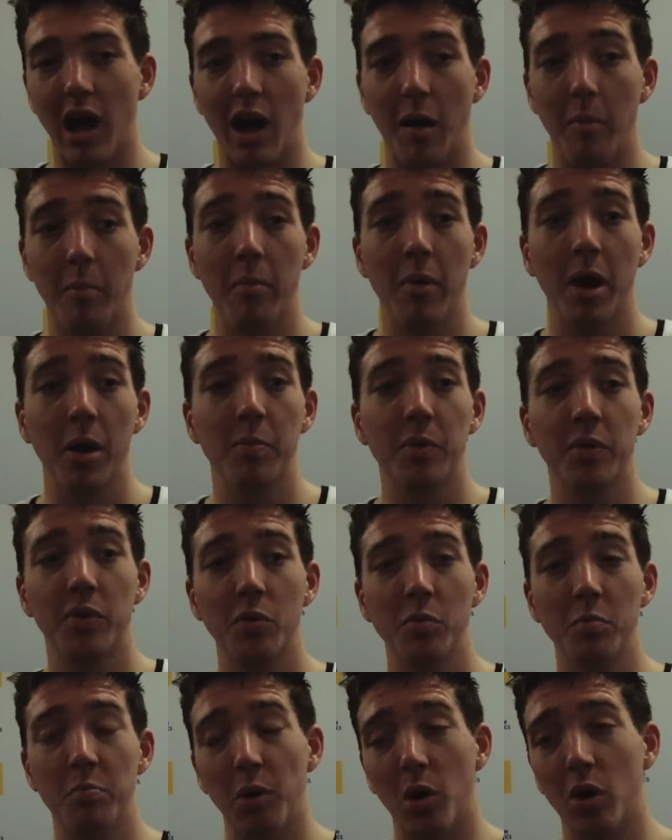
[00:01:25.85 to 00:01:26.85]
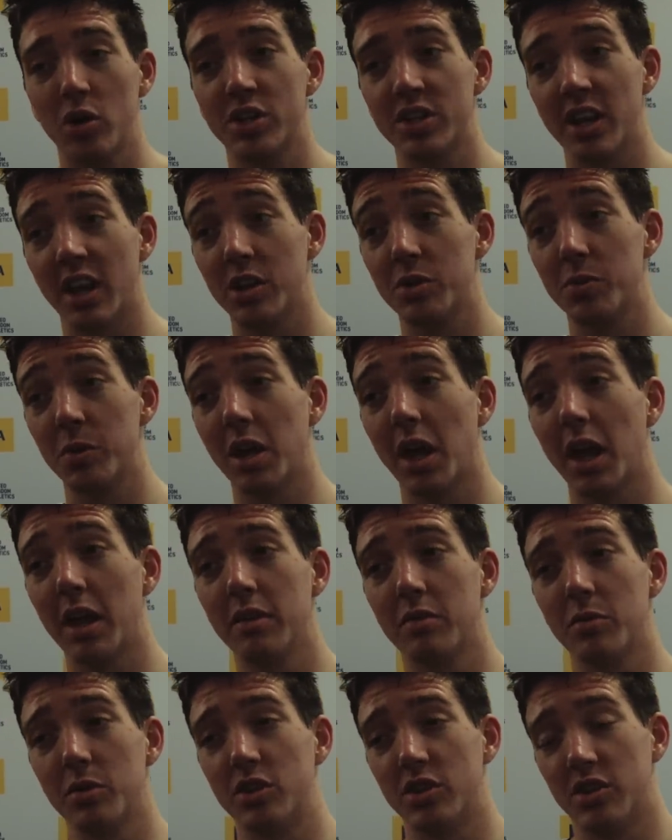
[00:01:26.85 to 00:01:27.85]
I might be doing BUCS next
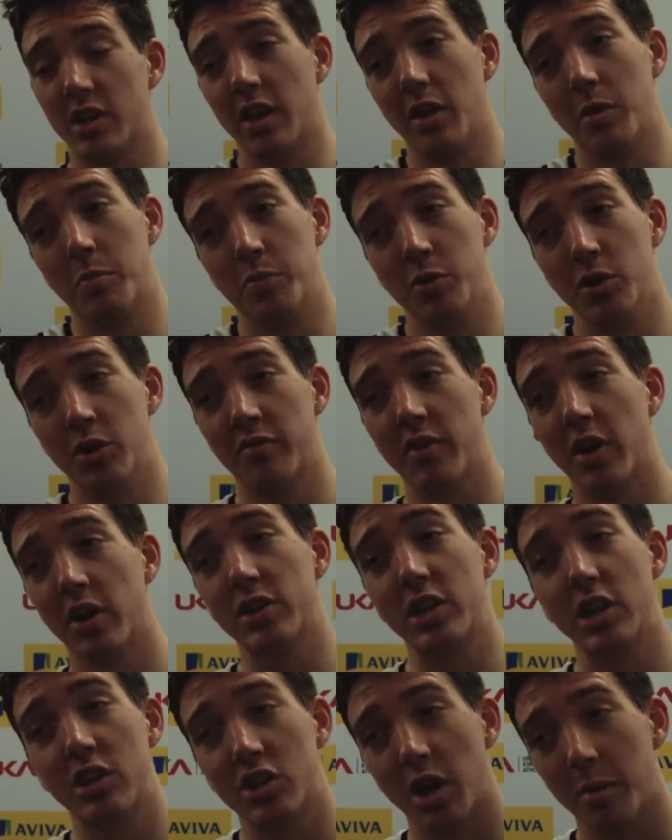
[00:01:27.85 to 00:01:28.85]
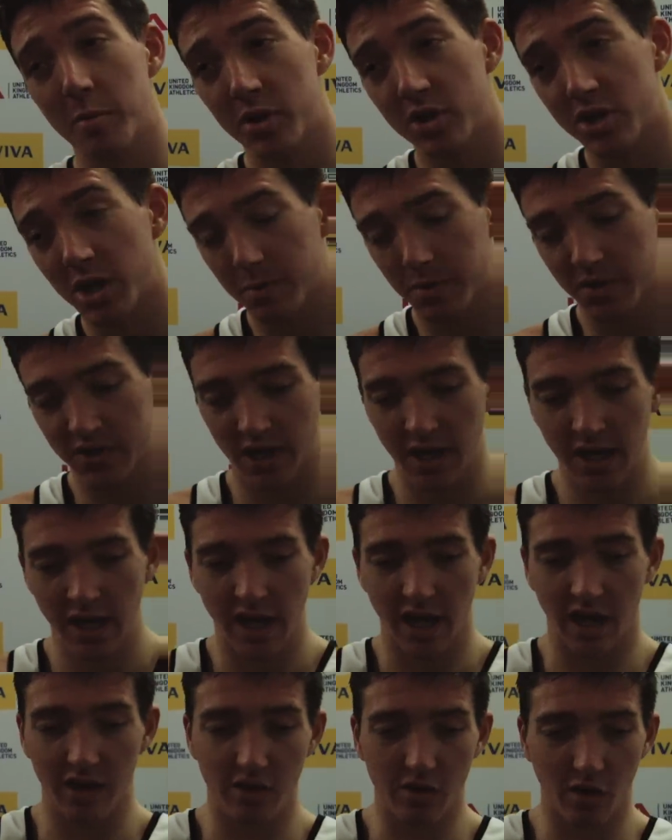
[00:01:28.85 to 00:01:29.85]
weekend, which is like the university championships
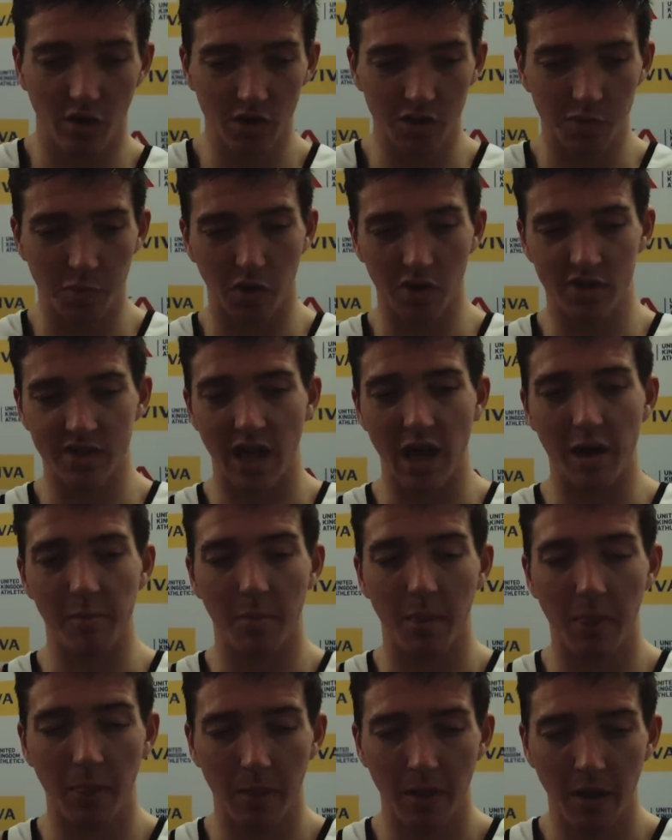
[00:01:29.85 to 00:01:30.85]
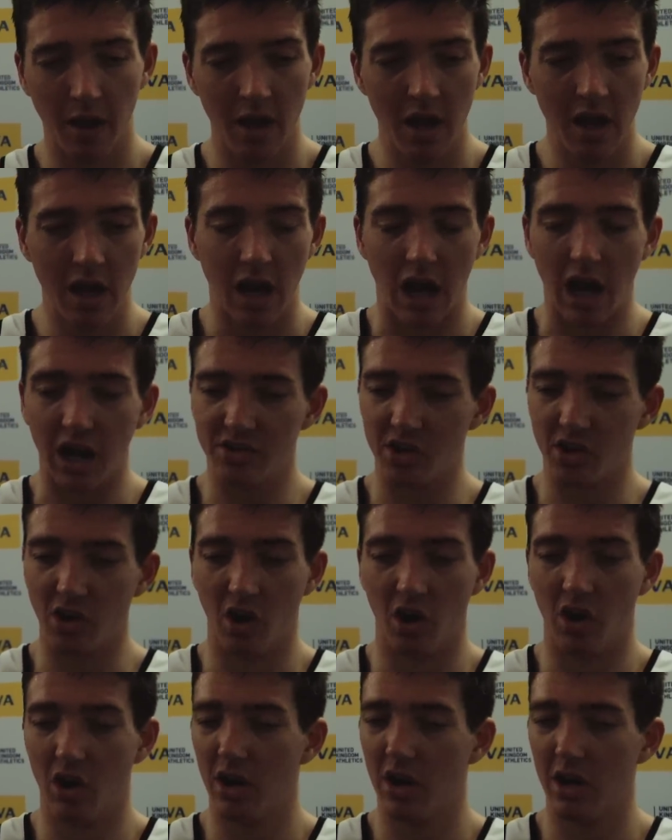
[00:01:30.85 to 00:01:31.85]
indoors. But um, I don't
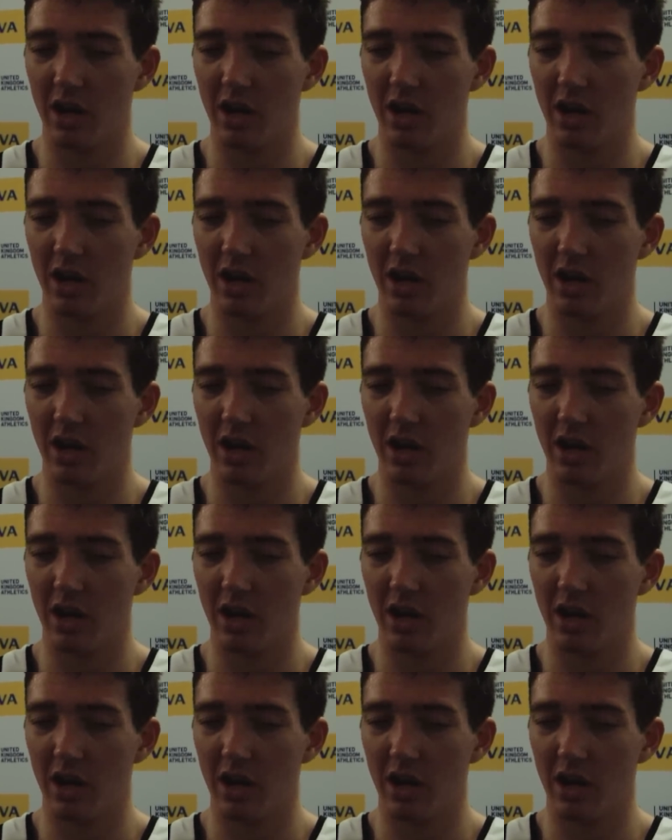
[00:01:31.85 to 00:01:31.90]
know.